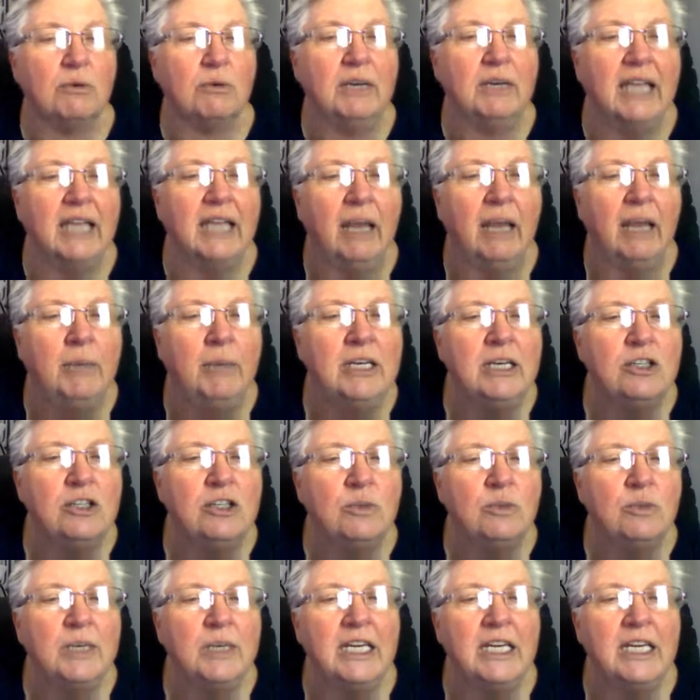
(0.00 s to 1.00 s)
How many do we
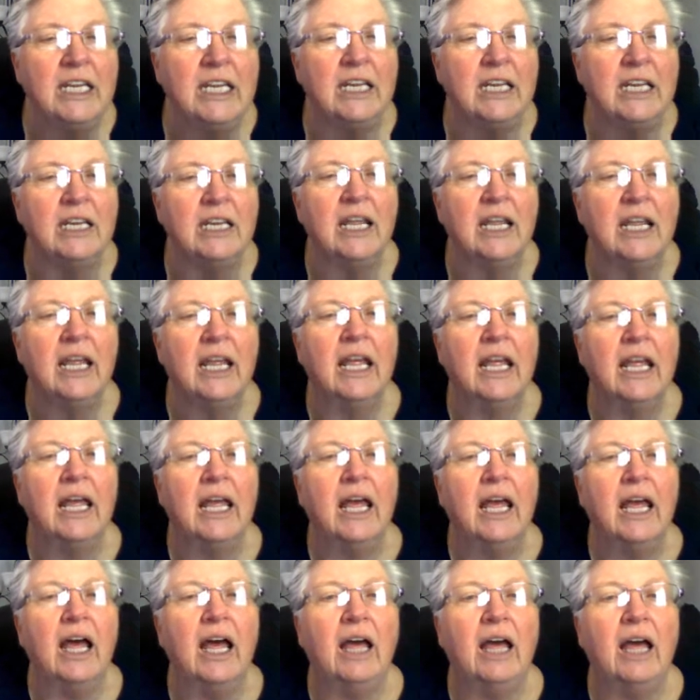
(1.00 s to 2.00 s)
need?
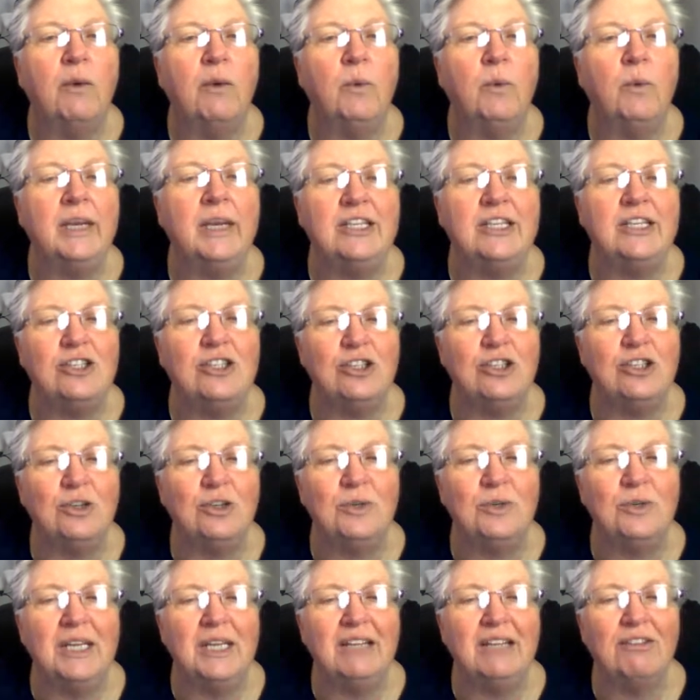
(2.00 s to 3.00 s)
We do
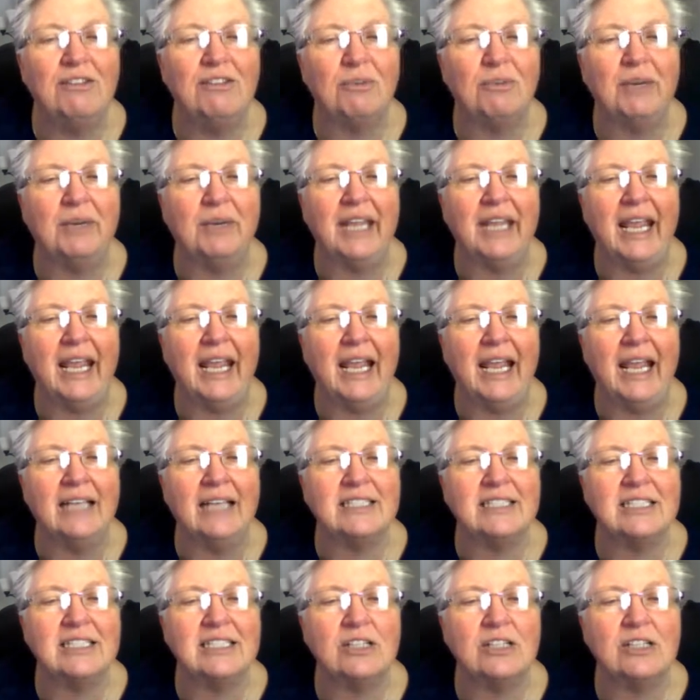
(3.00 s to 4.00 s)
need 3 ants.
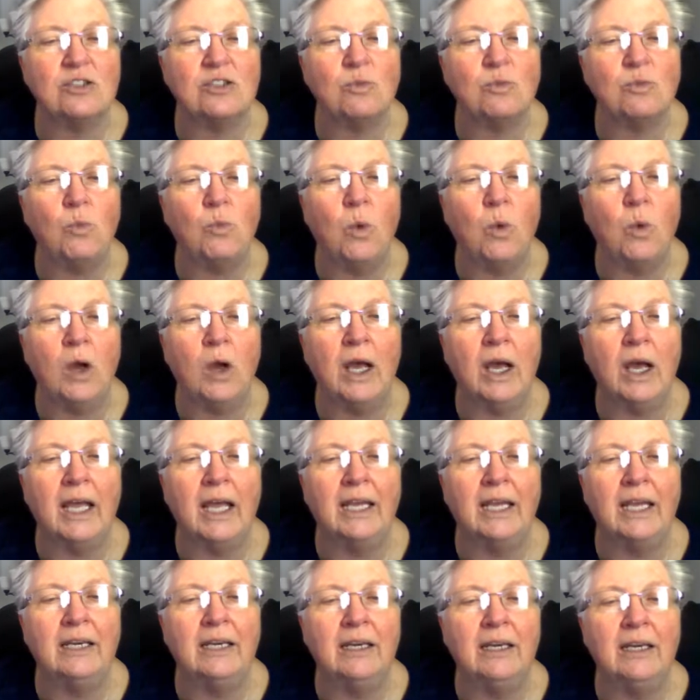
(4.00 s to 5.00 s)
There's
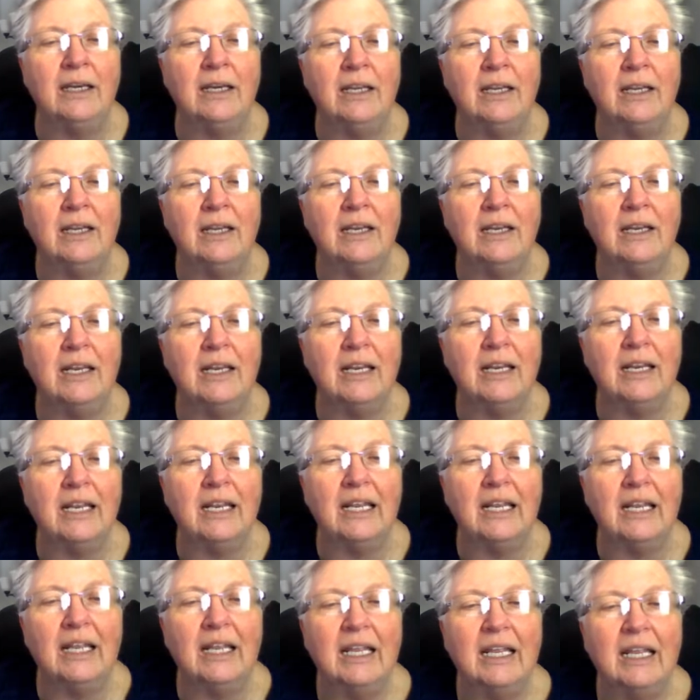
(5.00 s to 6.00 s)
1,
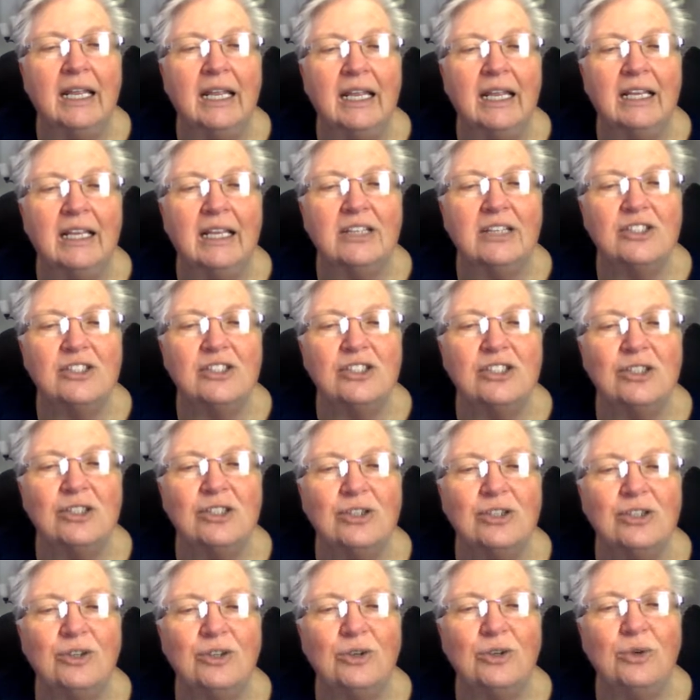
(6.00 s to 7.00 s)

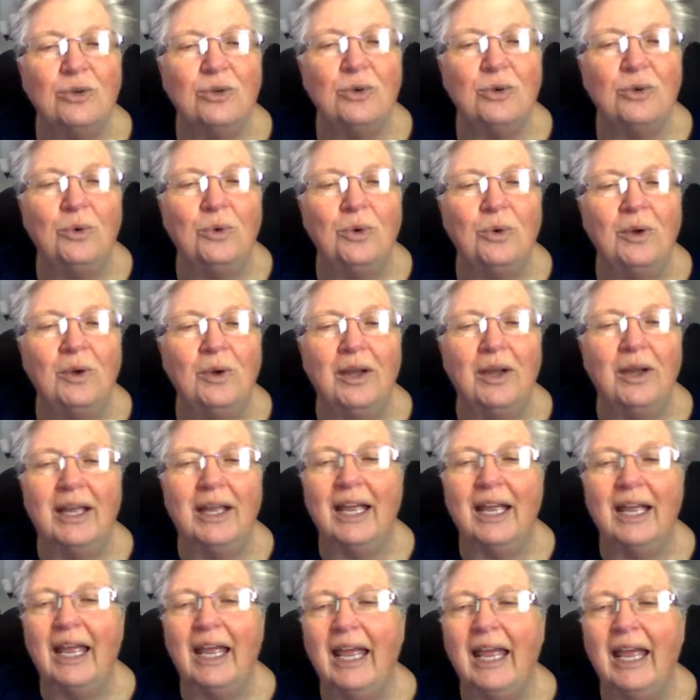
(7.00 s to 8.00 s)
2,
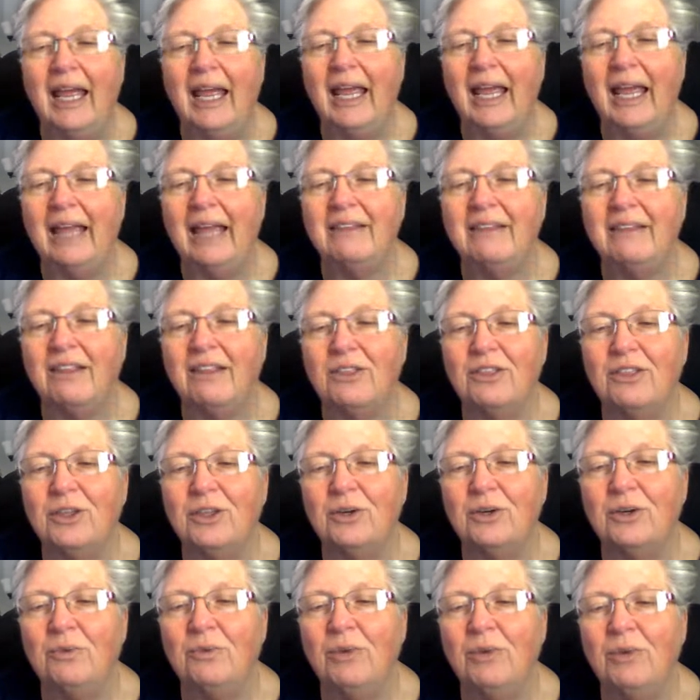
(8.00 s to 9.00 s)
and the third
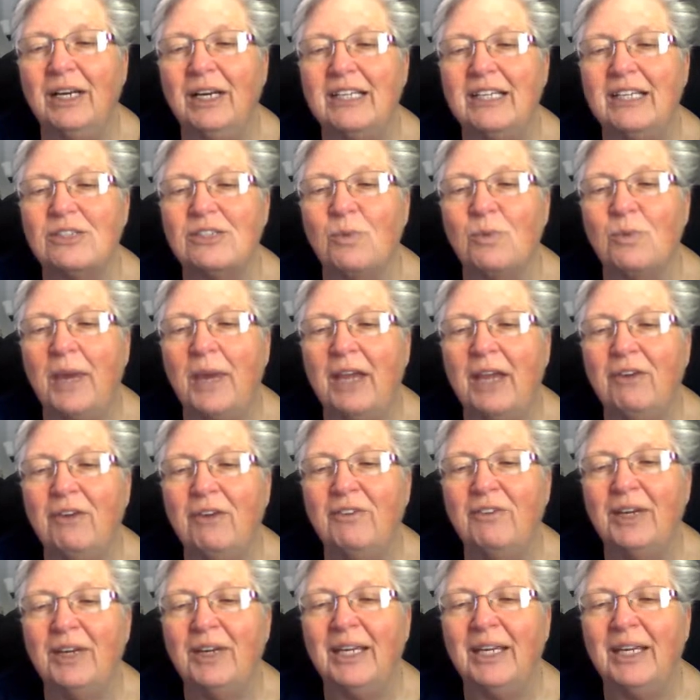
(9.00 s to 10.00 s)
one is way over
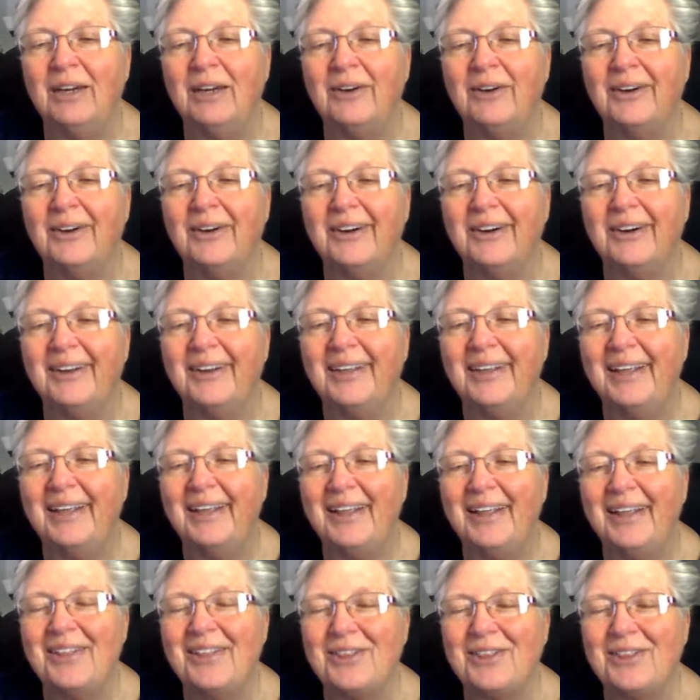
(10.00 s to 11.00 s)
here.
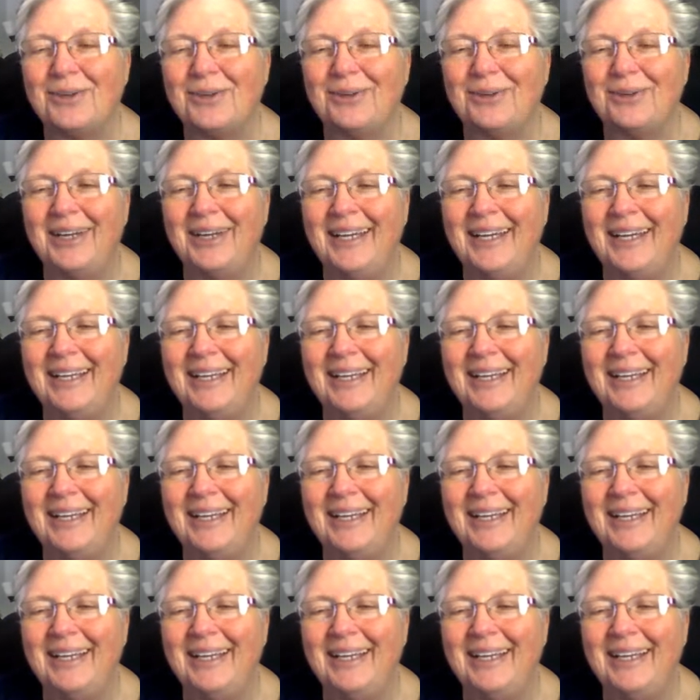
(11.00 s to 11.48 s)
3.